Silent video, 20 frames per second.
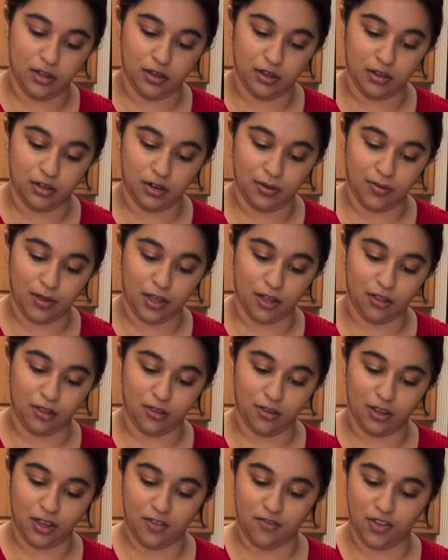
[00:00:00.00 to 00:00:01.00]
to make it
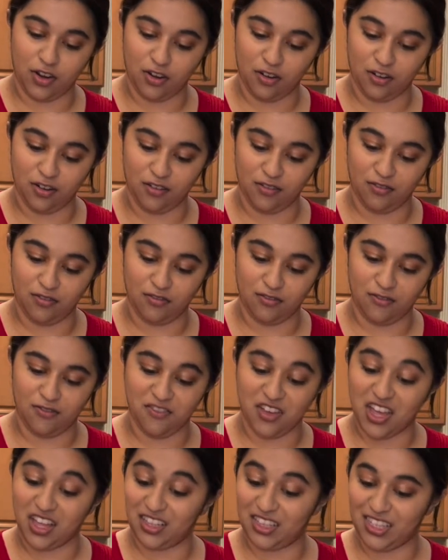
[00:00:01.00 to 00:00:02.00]
look even
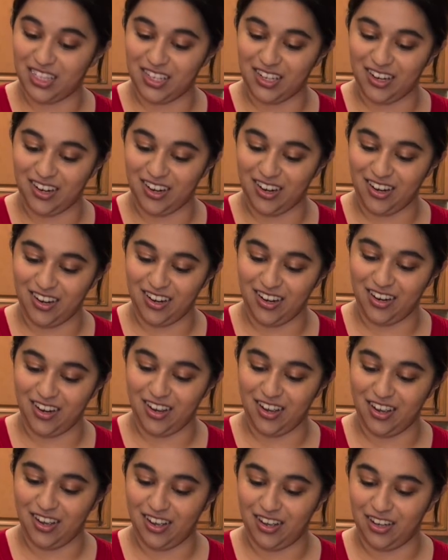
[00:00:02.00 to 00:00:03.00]
fancier,
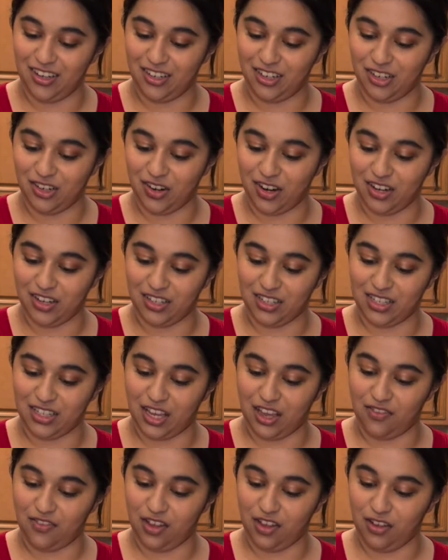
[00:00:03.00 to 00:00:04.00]
to try to
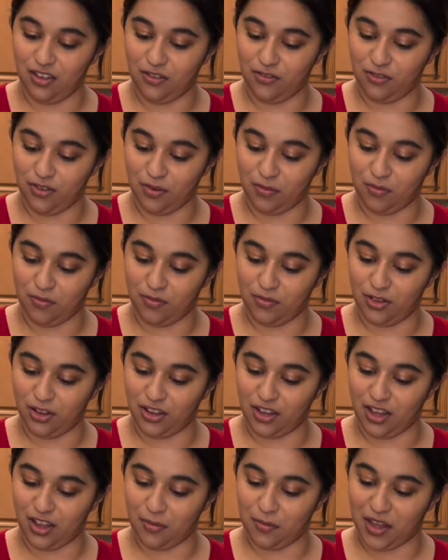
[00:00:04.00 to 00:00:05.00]
save it from
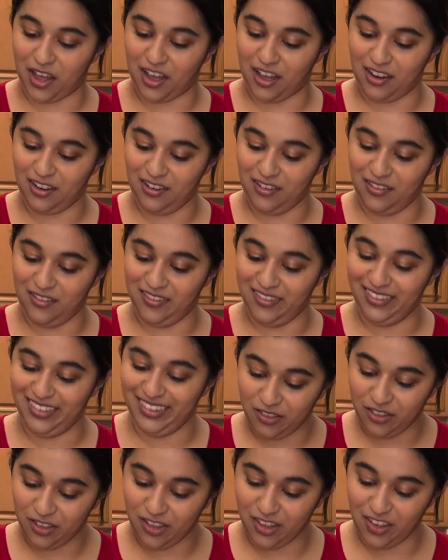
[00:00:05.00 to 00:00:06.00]
looking bad.
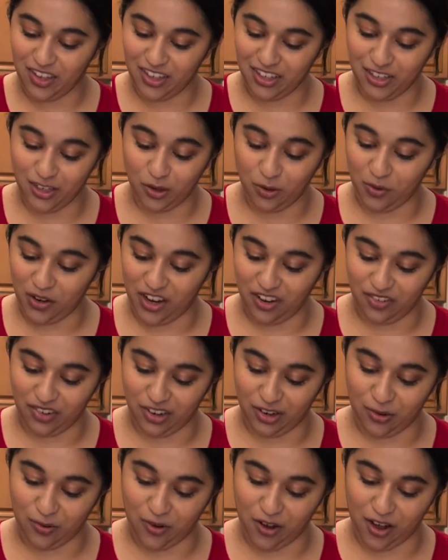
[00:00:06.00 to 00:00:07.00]
You can do whatever
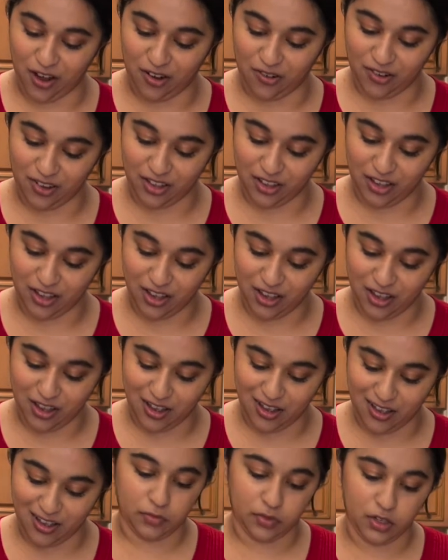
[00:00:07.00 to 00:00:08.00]
you want, really.
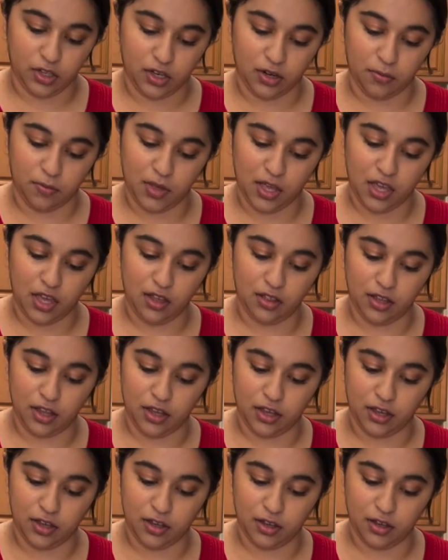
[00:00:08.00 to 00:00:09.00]
And I'm making
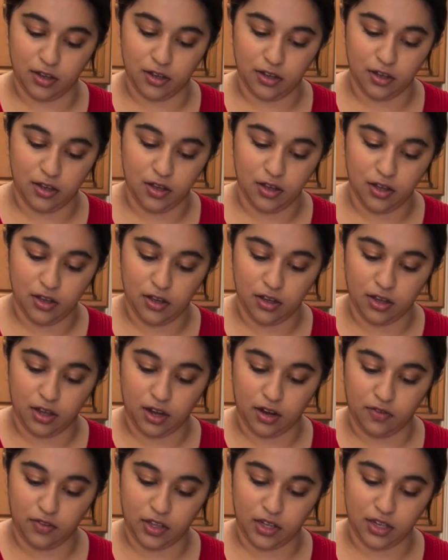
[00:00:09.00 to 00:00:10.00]
like
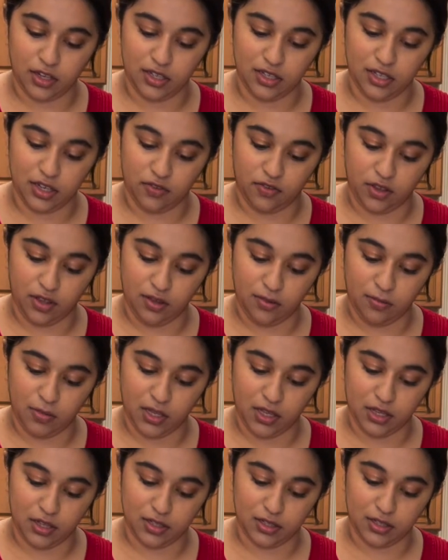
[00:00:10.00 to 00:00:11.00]
kind of like a divot
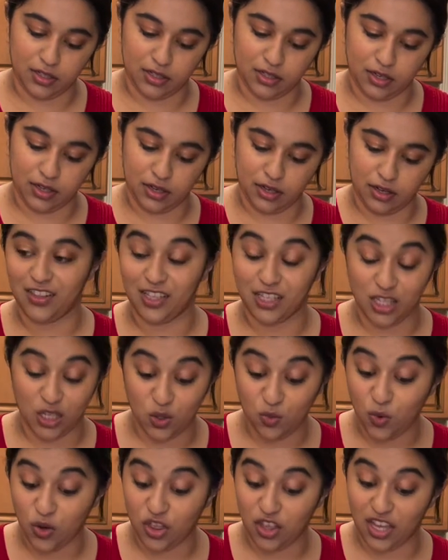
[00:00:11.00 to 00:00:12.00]
because this is
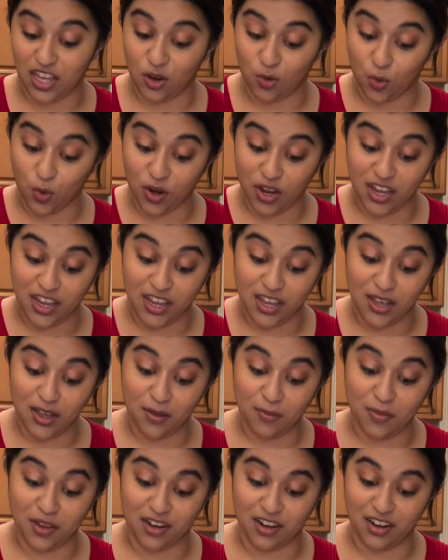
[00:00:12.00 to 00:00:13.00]
where the
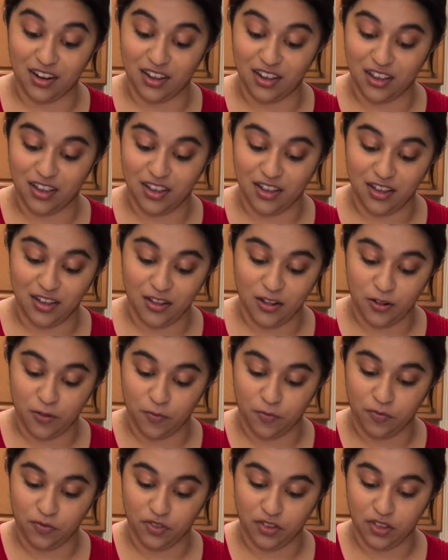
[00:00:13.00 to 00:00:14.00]
cream and
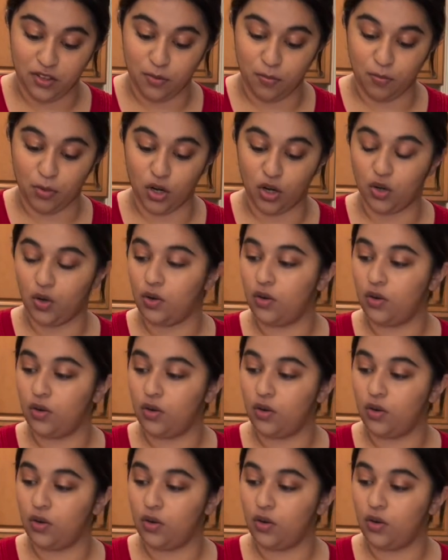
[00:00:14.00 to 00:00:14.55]
blood